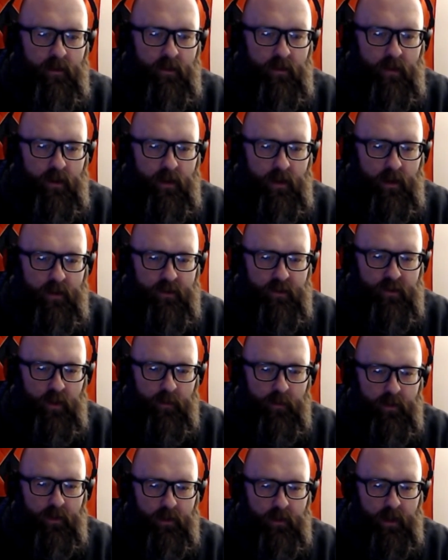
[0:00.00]

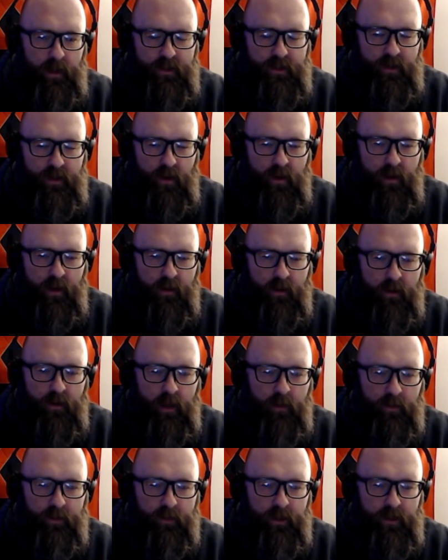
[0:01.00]
Tripic, I started out a
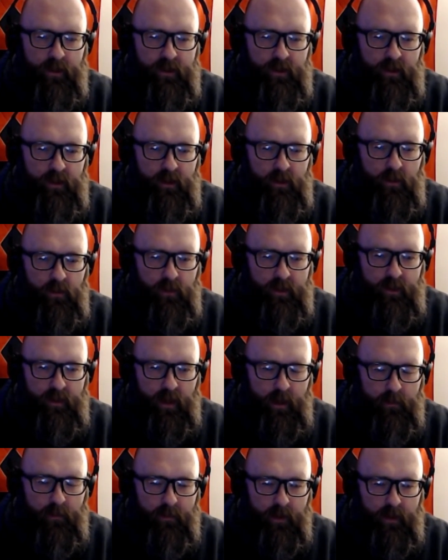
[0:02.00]
couple years ago with A
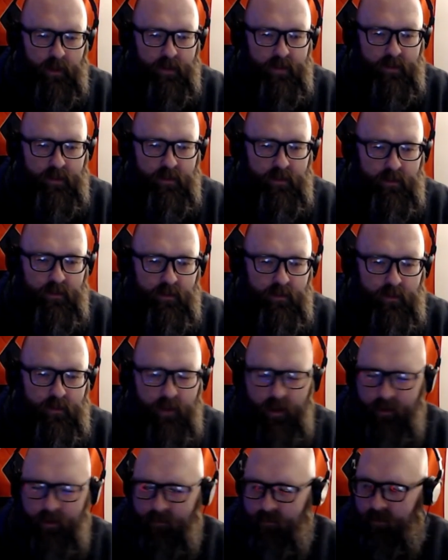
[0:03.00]
plus,
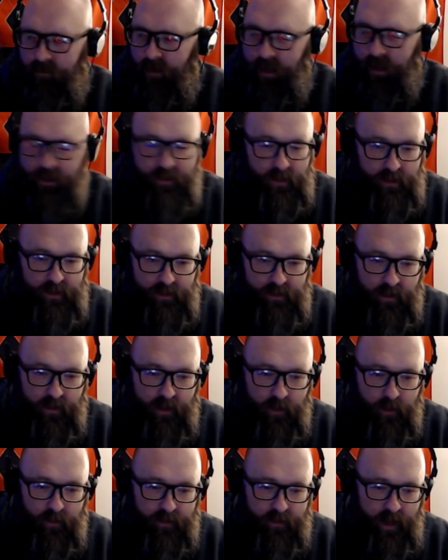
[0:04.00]
and actually I started
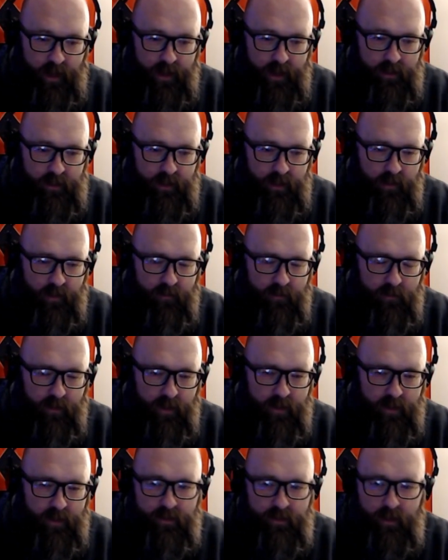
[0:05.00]
out with ITF
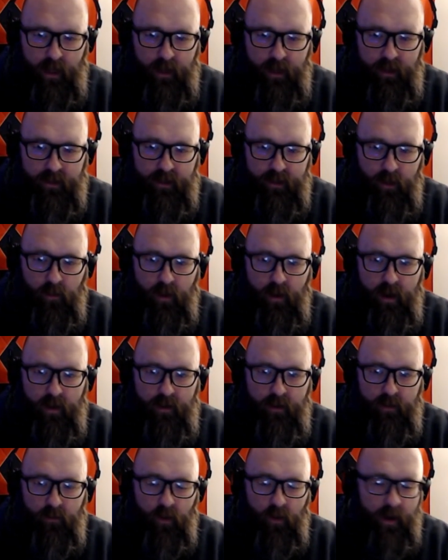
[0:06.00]
plus, not because I
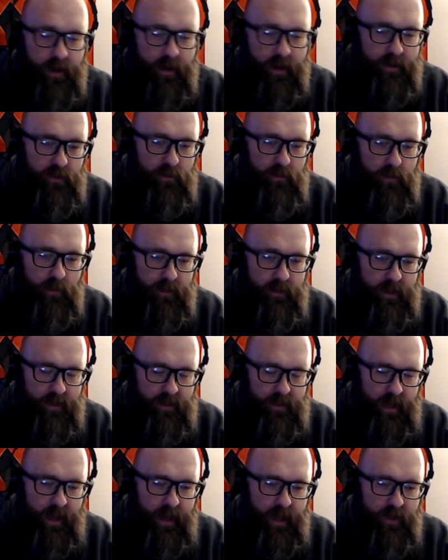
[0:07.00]
wanted to, but because
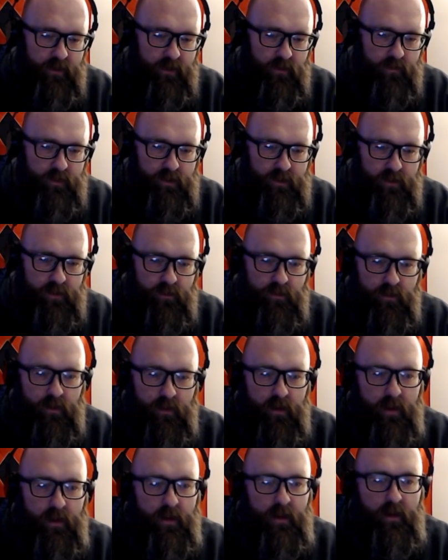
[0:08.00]
I had to for school.
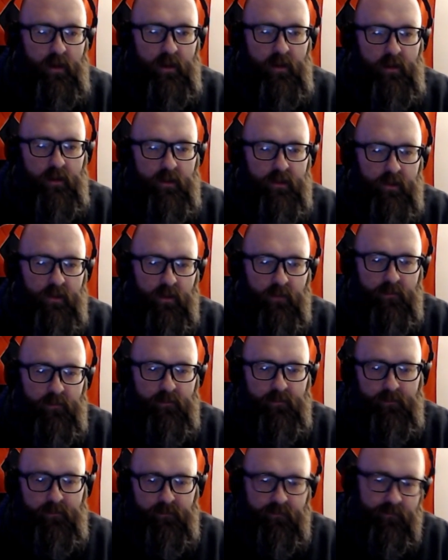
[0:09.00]
So
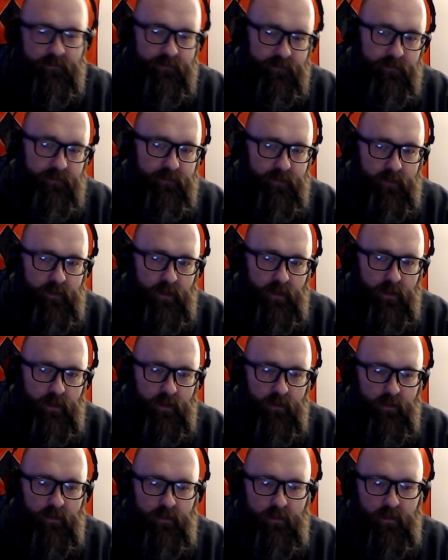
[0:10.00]

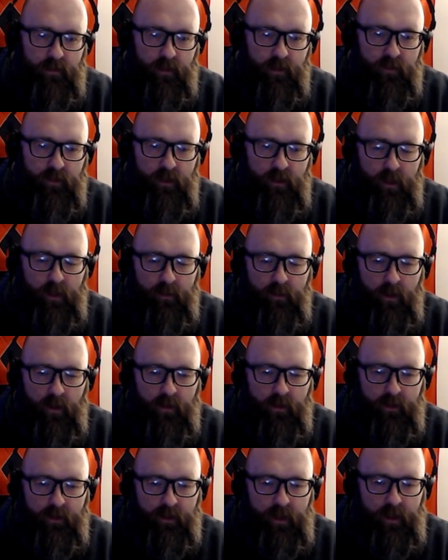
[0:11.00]
if you keep going,
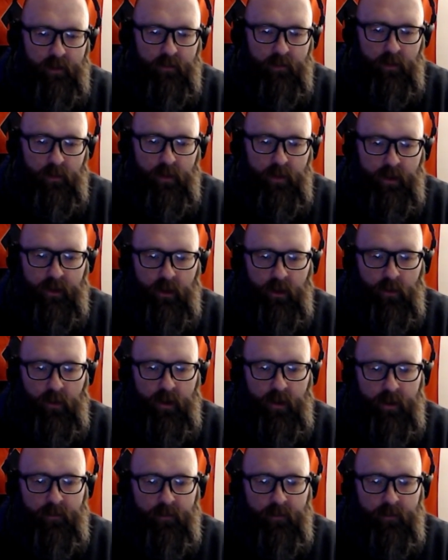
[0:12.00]
you'll definitely make your way.